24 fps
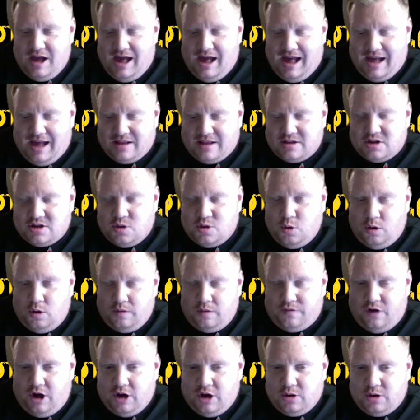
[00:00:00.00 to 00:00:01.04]
ahead,
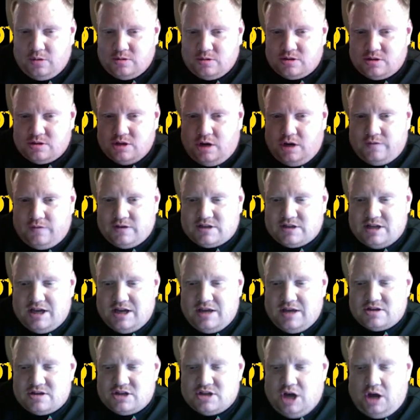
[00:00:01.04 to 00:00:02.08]
quarterfinals. Obviously,
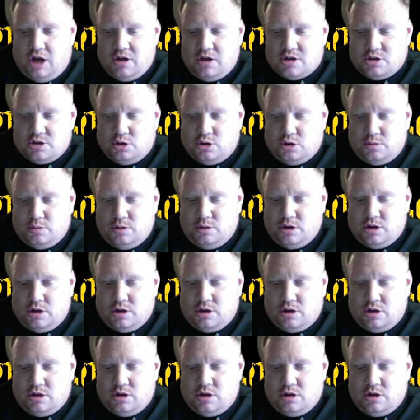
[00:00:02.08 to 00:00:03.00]
at the start of the tournament,